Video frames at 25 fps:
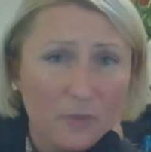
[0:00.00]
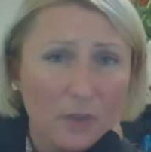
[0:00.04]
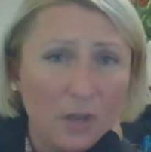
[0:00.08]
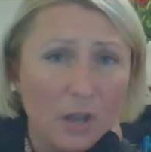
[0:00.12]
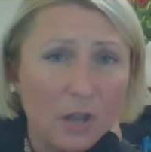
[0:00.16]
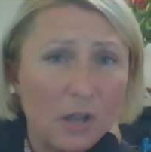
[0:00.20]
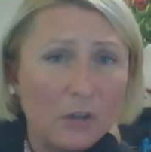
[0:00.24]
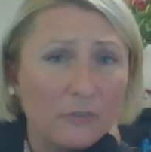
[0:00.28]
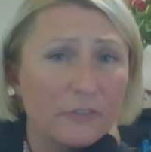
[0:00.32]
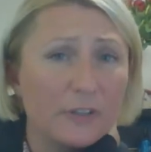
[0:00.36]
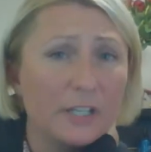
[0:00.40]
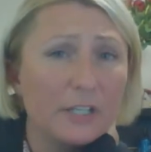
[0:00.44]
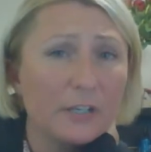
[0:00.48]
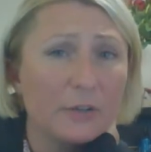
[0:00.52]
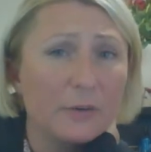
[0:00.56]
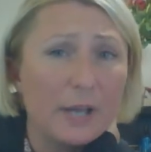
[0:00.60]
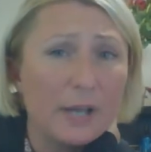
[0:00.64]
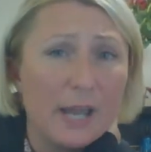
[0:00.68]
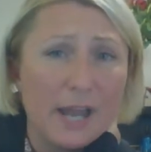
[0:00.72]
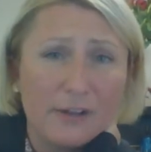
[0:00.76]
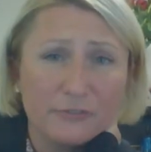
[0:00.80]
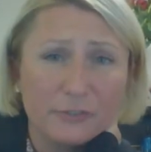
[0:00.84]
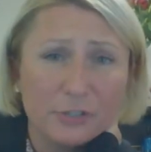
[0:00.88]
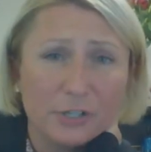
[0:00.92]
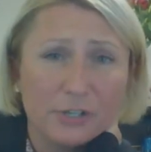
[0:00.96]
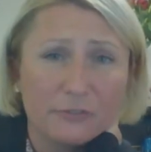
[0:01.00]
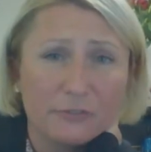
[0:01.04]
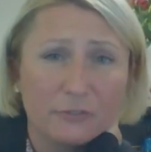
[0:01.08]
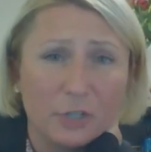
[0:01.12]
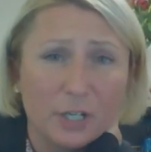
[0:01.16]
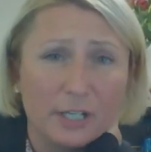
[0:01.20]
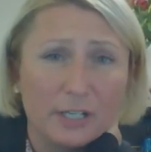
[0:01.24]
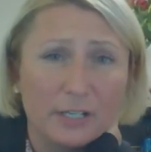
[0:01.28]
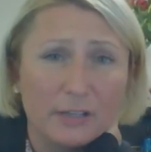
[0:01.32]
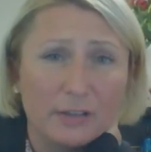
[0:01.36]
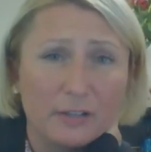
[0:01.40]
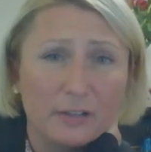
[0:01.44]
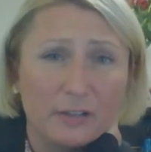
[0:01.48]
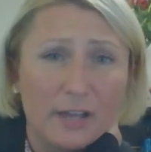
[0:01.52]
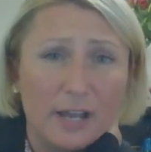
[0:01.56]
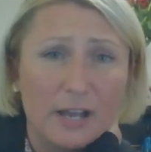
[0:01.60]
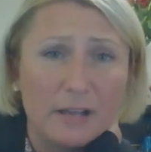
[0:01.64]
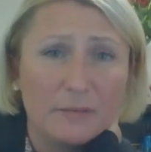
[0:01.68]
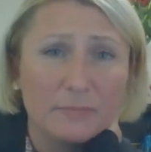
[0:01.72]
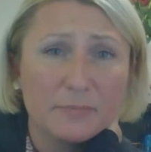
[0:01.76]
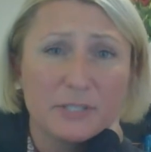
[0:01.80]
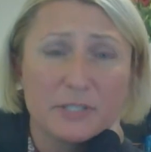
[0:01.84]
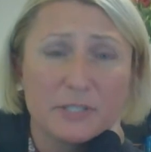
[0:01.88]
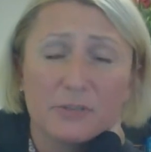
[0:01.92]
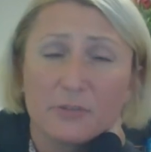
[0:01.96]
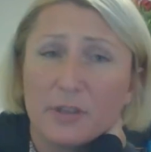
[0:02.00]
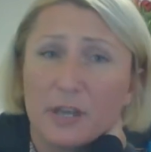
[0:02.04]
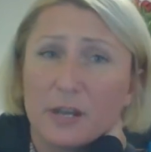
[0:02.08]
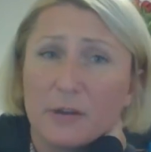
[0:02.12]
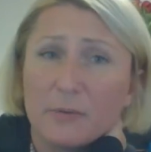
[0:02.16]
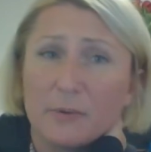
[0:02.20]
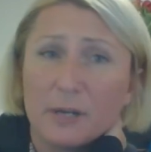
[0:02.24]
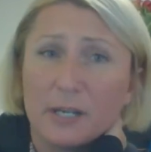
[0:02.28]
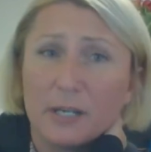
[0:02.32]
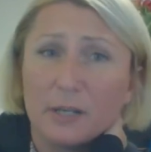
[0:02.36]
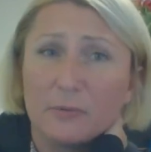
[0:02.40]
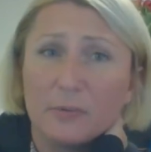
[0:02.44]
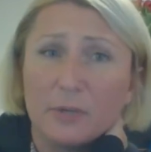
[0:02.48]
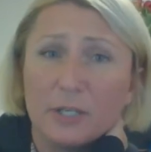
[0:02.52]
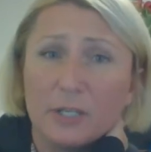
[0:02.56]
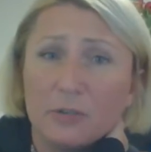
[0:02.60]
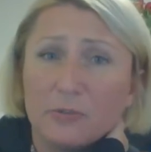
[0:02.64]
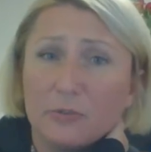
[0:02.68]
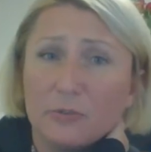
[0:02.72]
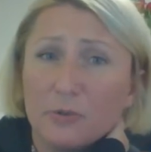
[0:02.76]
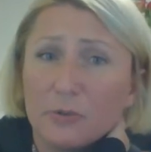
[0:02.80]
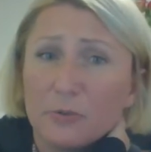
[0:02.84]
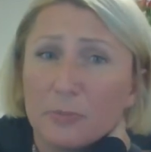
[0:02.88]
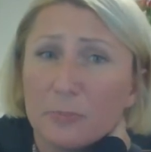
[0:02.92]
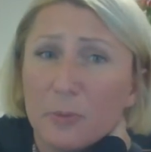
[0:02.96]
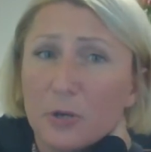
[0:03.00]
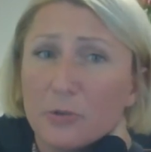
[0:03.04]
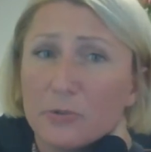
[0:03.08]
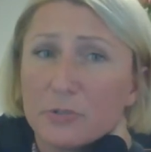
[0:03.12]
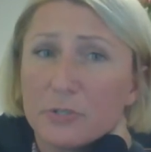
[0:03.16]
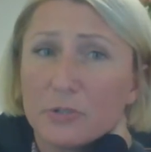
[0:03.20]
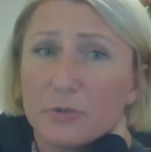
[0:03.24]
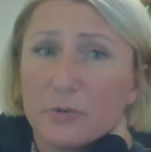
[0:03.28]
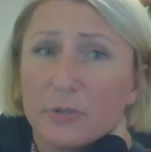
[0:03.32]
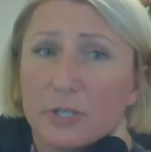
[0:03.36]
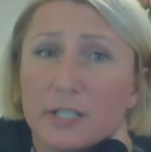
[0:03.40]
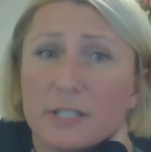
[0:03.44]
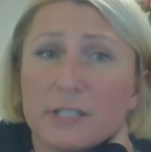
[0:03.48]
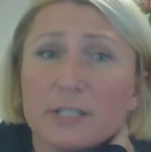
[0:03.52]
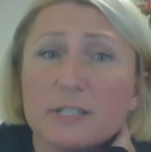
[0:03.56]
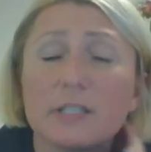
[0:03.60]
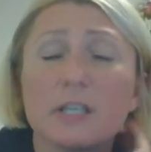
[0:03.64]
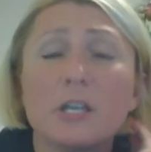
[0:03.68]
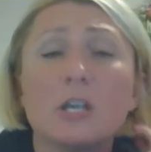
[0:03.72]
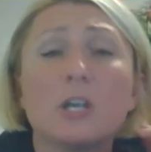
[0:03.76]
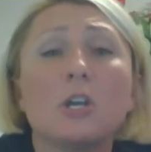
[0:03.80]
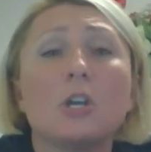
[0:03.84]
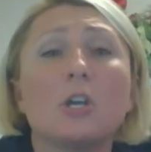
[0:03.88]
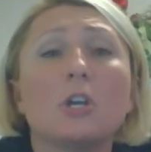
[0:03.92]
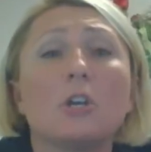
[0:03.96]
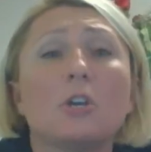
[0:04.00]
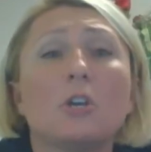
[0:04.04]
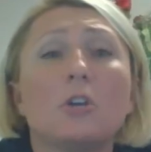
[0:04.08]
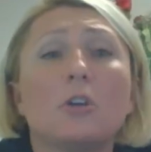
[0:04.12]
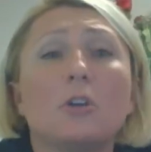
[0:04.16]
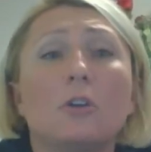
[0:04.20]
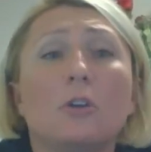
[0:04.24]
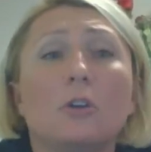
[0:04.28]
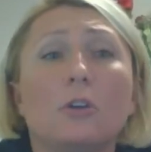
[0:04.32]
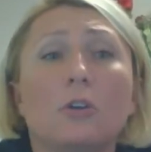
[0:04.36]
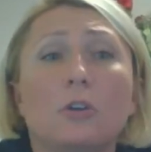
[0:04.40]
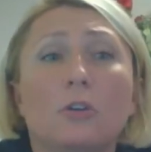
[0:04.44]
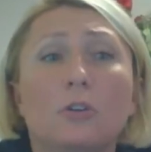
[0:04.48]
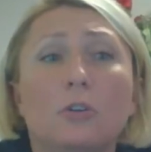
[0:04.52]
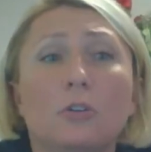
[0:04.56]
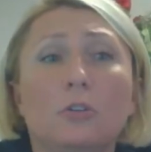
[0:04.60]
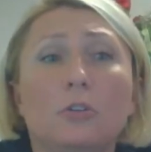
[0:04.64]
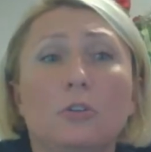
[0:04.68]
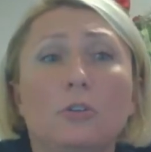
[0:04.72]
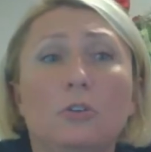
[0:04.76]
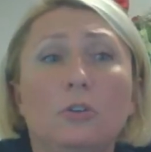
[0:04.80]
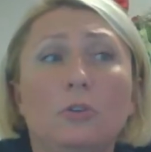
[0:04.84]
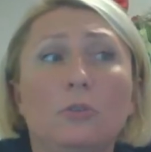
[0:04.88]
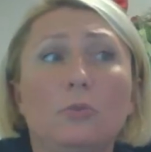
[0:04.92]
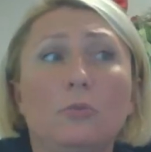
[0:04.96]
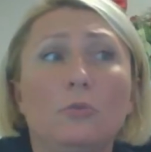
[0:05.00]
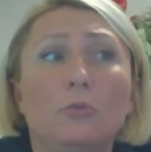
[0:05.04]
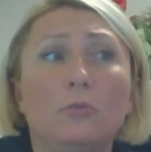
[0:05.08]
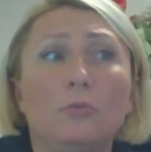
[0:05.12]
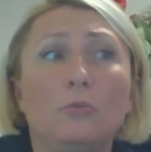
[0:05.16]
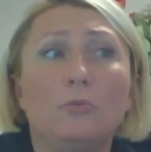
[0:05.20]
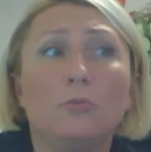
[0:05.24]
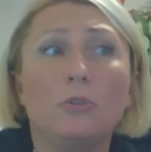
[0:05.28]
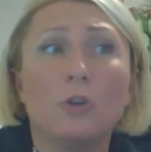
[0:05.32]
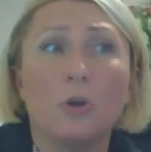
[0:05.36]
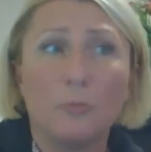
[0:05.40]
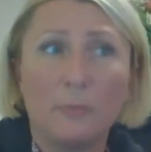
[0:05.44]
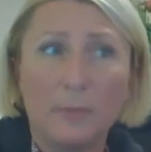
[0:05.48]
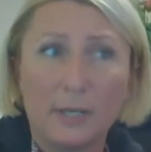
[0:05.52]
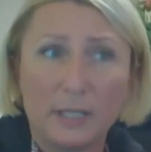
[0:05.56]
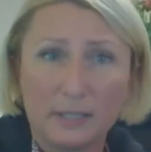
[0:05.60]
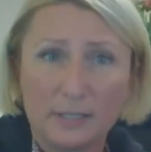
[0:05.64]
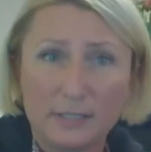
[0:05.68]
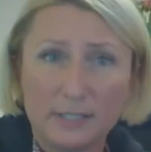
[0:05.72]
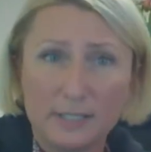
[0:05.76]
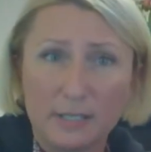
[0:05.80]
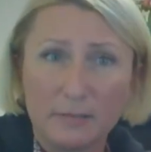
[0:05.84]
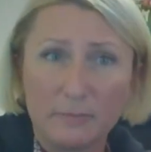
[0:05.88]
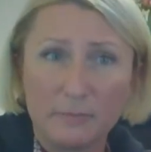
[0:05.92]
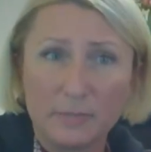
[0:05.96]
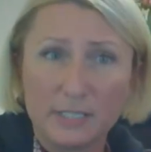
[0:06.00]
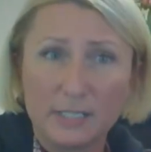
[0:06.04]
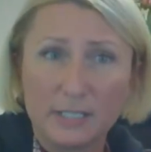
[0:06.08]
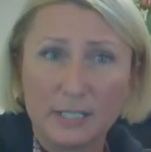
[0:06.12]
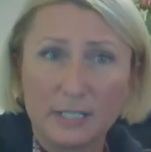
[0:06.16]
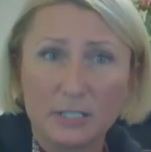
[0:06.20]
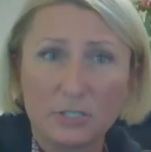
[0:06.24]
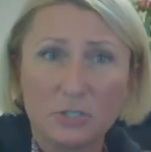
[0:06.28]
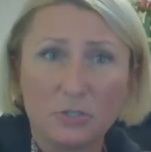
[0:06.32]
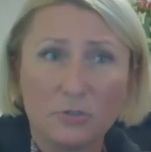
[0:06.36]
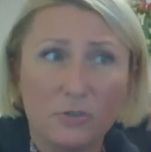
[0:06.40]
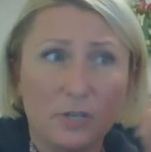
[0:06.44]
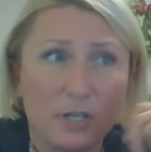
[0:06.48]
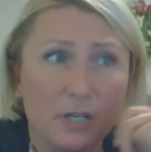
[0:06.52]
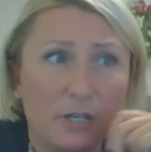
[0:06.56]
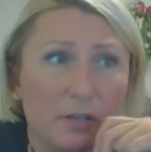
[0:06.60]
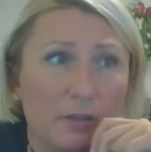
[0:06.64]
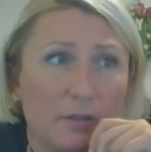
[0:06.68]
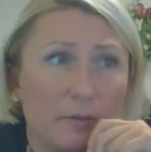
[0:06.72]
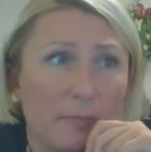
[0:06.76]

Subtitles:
a video after I've graded the lab, so that way when you do the post-quiz, you don't make the same mistakes you did in the